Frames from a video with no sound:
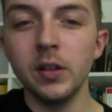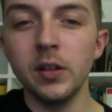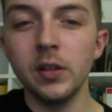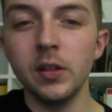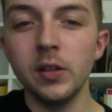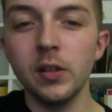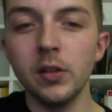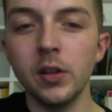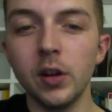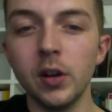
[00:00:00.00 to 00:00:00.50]

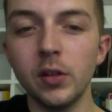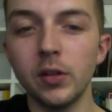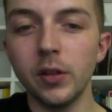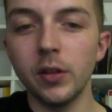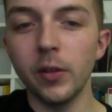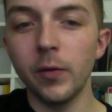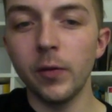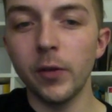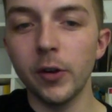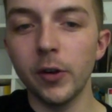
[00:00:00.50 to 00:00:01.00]
you go to the
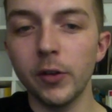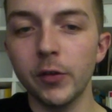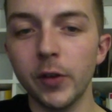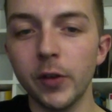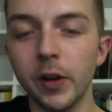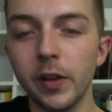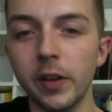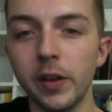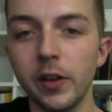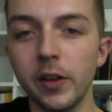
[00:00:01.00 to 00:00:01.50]
1st fret
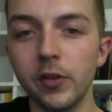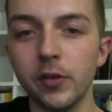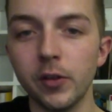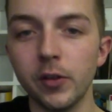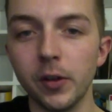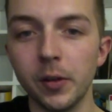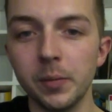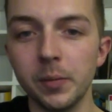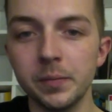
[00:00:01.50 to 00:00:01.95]
of the E string.